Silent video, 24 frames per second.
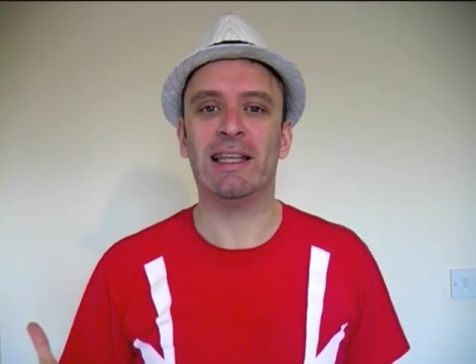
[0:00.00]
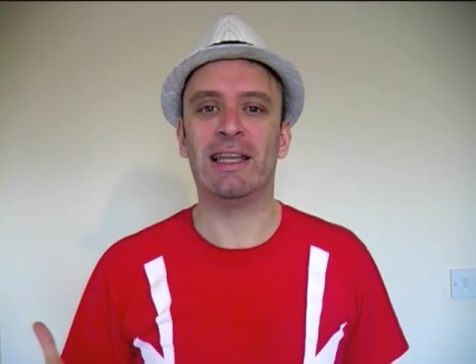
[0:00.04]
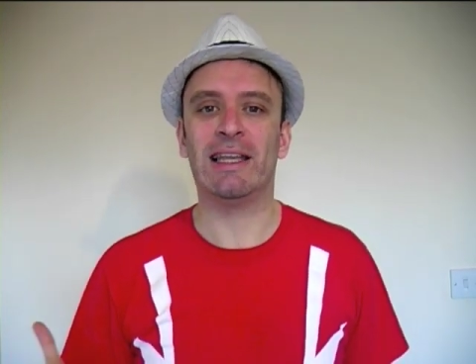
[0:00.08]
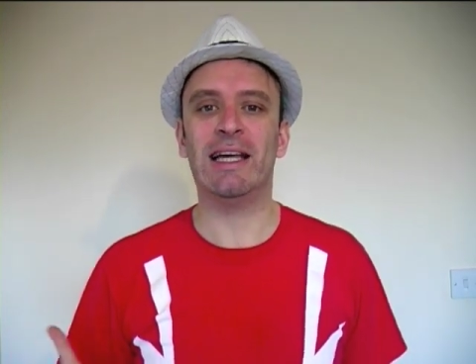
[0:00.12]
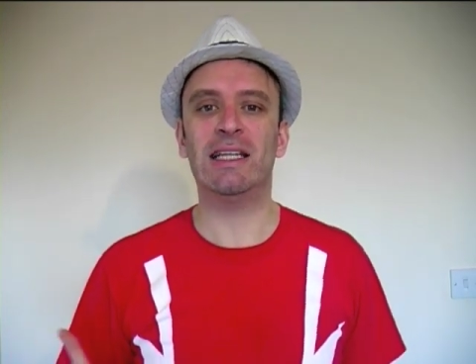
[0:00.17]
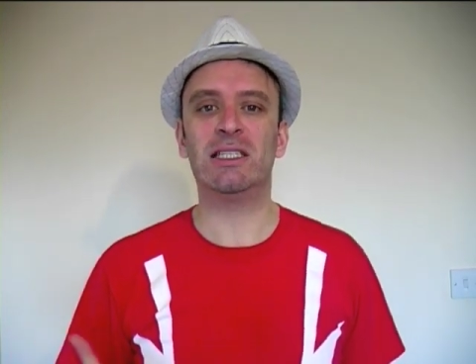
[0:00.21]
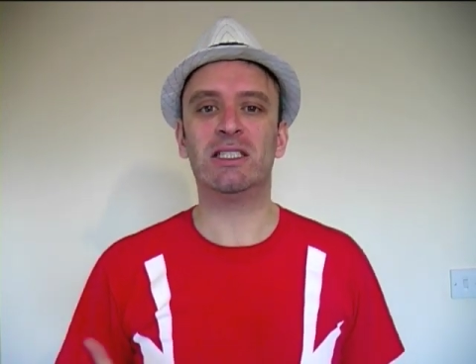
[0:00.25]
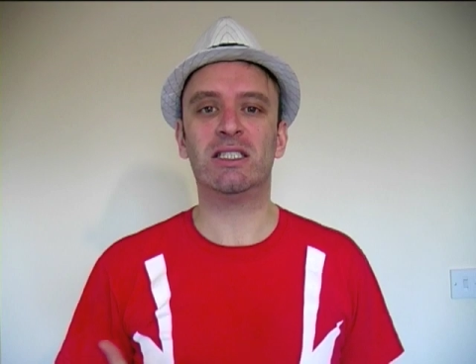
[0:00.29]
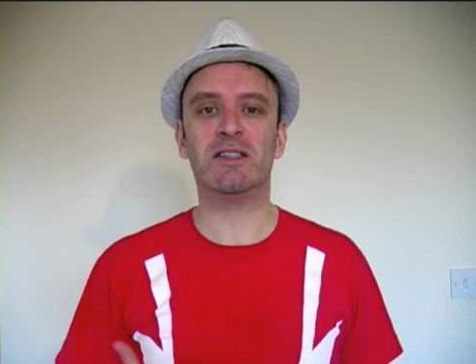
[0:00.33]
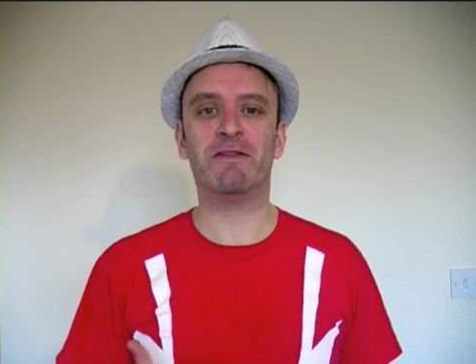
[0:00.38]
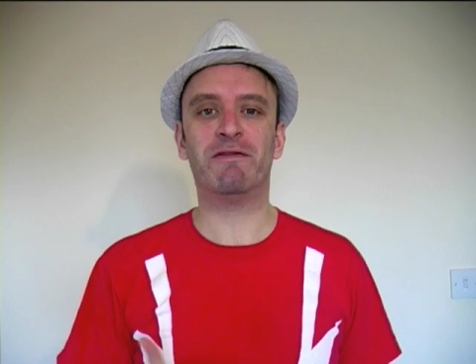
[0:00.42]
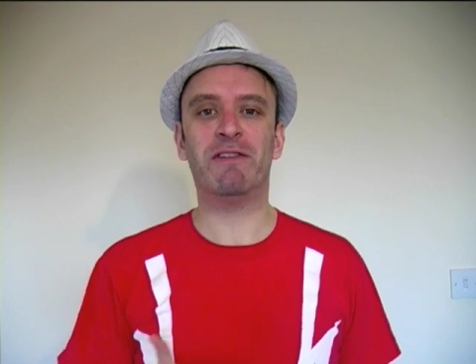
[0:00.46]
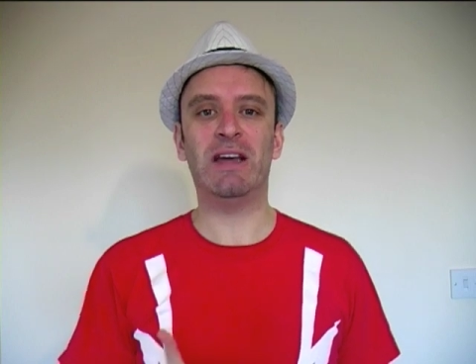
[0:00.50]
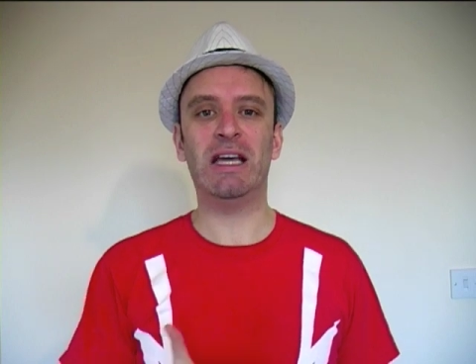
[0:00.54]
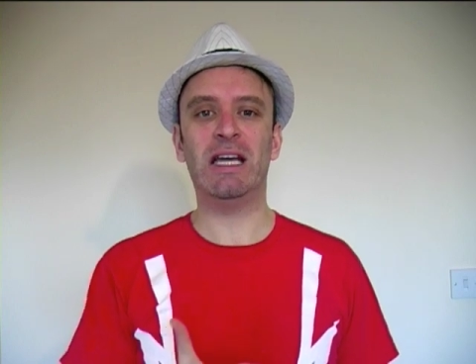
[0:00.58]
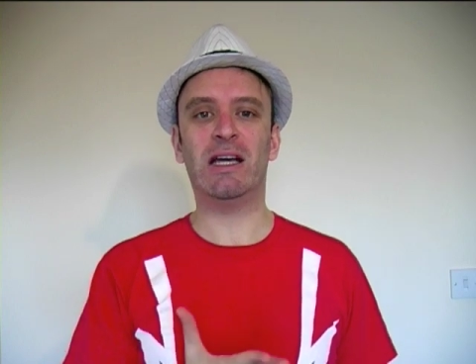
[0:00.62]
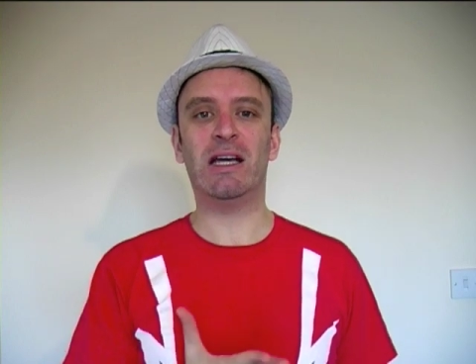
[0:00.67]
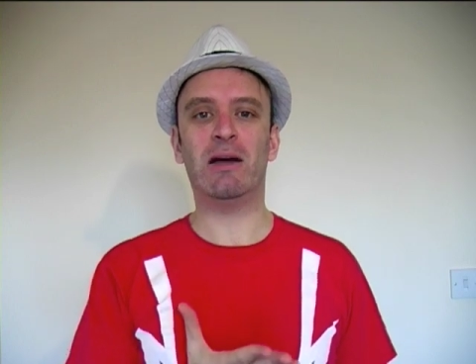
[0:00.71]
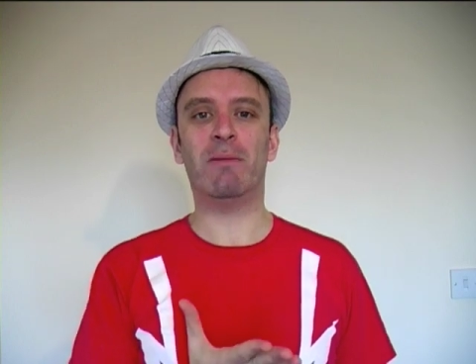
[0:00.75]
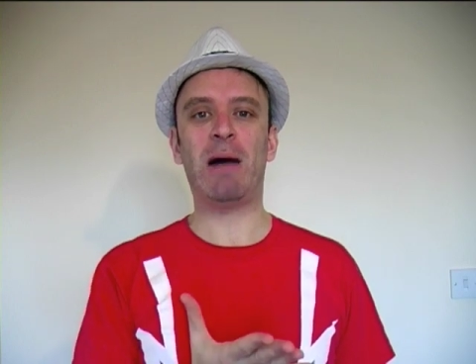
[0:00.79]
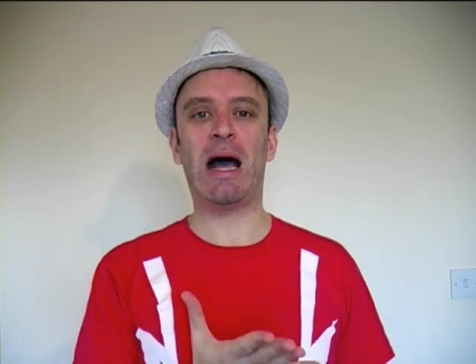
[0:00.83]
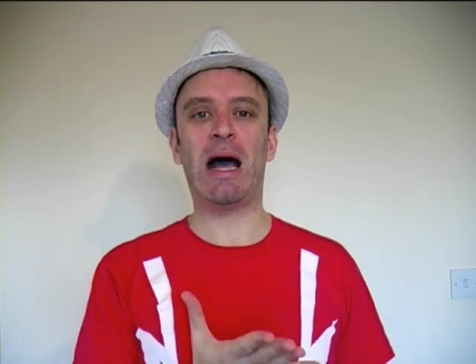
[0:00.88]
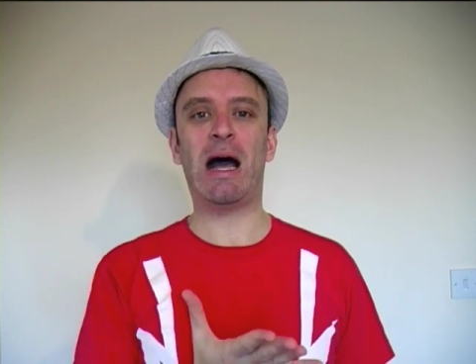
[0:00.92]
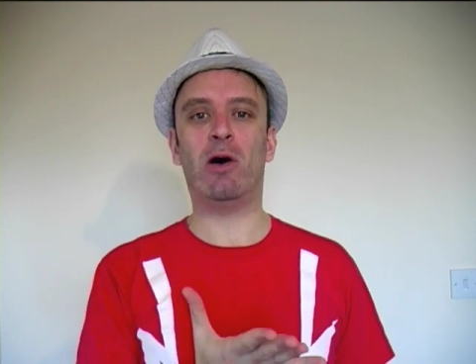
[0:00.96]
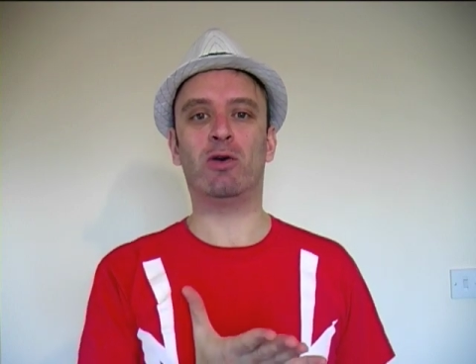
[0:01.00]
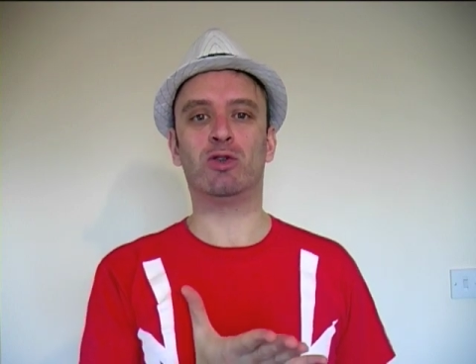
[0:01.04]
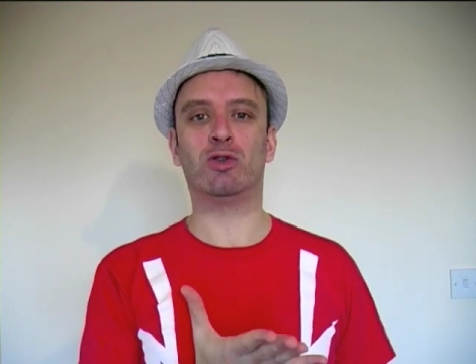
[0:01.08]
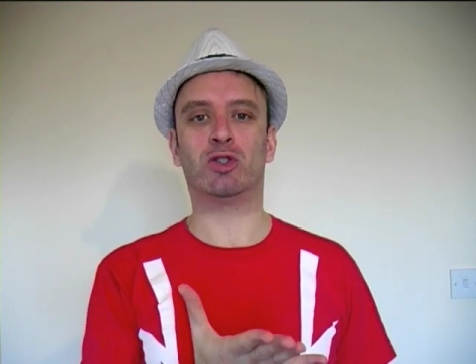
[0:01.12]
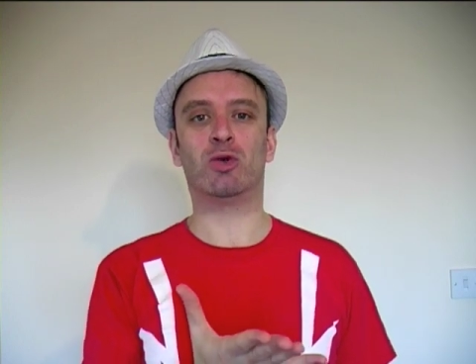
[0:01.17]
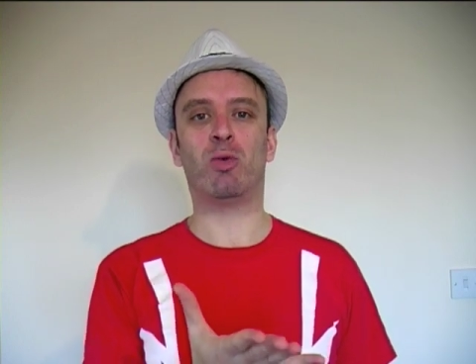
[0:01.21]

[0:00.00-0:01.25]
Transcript: Let's think about